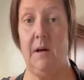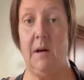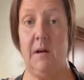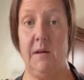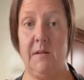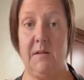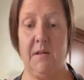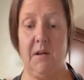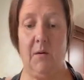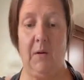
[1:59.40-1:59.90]

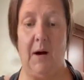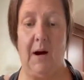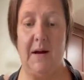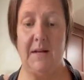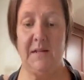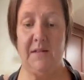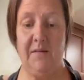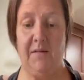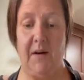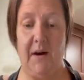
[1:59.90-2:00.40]
So I
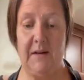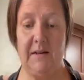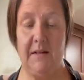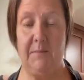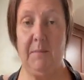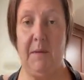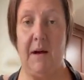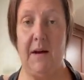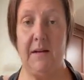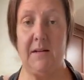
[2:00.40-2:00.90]
divided
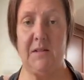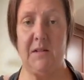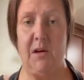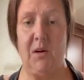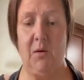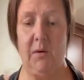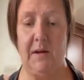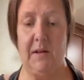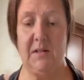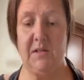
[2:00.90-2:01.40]
my
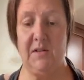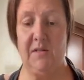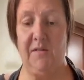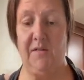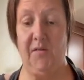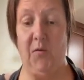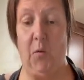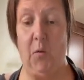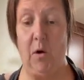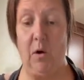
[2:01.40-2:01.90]
dough into
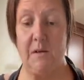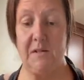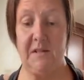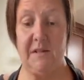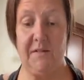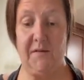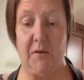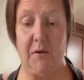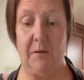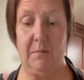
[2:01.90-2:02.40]
4
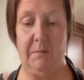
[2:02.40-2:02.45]
different